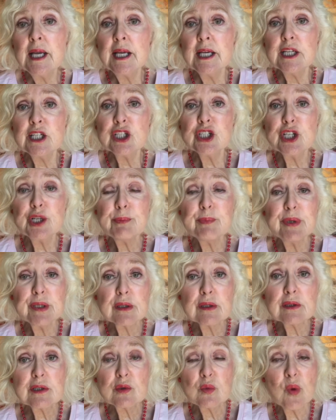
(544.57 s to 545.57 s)
She
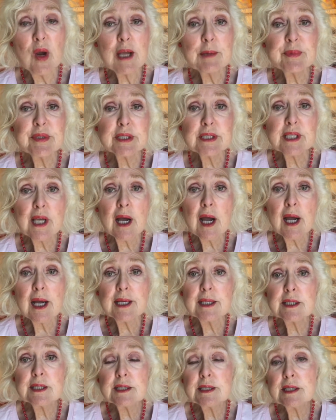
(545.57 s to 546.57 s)
builds
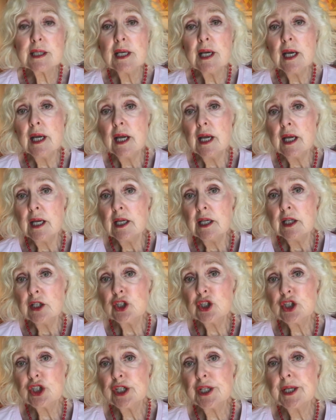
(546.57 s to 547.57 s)
websites,
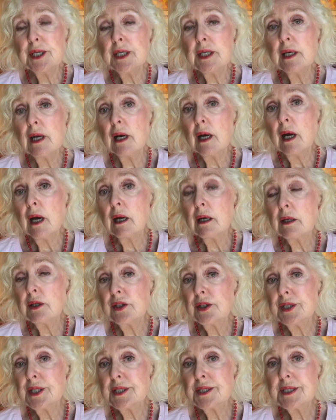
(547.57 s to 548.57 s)
she uh,
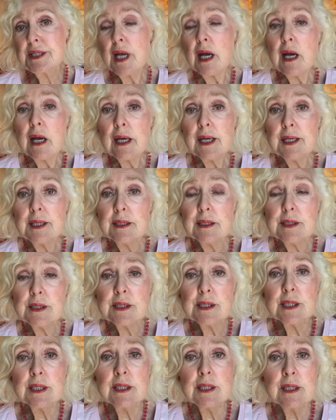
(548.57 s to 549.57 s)

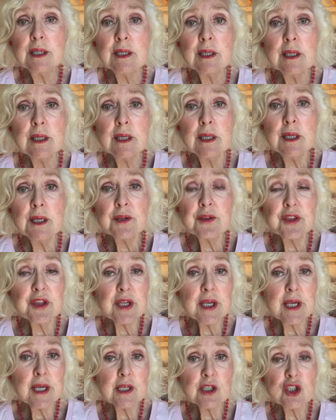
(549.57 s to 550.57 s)
designs
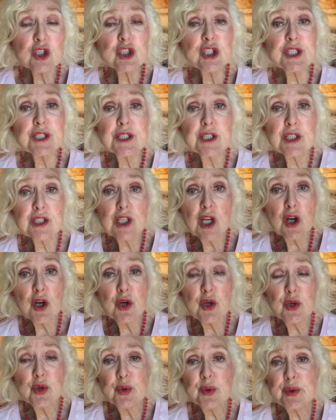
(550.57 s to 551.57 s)
things, she
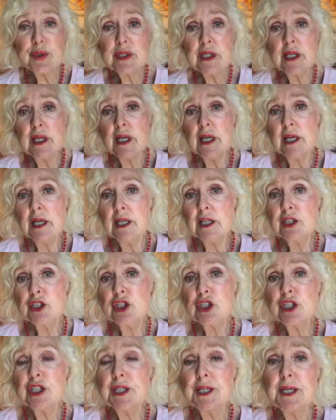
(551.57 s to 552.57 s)
sews,
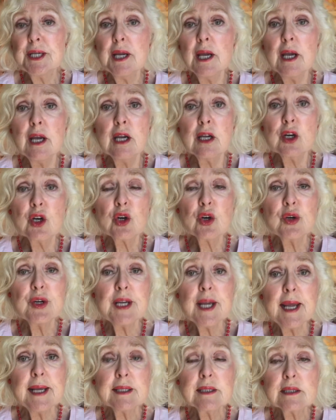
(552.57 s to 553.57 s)
she
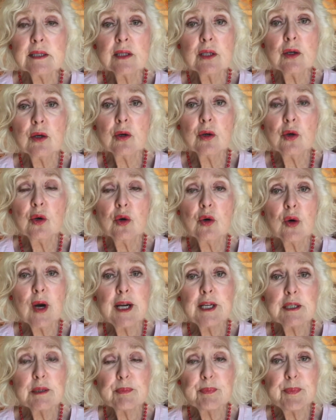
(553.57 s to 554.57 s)
creates
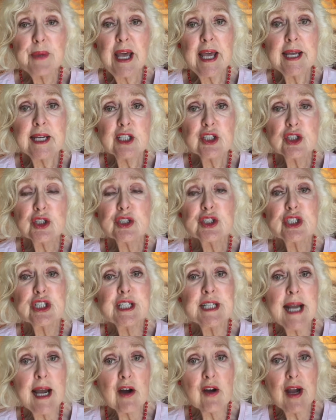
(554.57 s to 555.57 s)
great pages. She
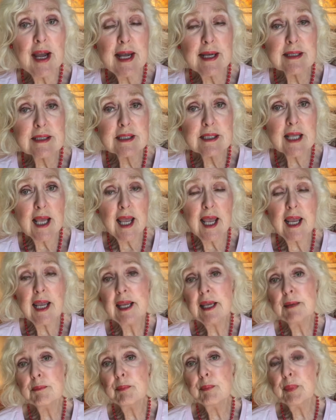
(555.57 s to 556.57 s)
now has
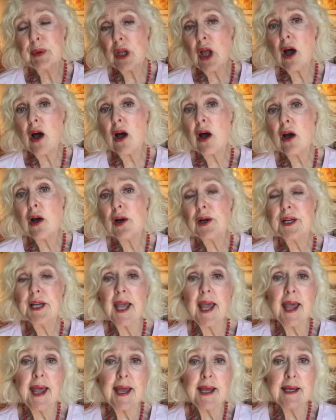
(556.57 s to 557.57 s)
a blog
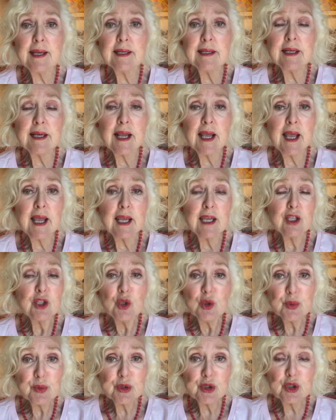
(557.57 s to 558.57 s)
and a
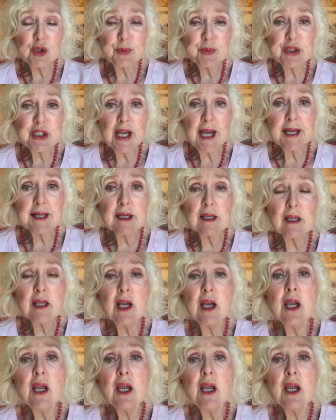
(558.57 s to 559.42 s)
YouTube channel.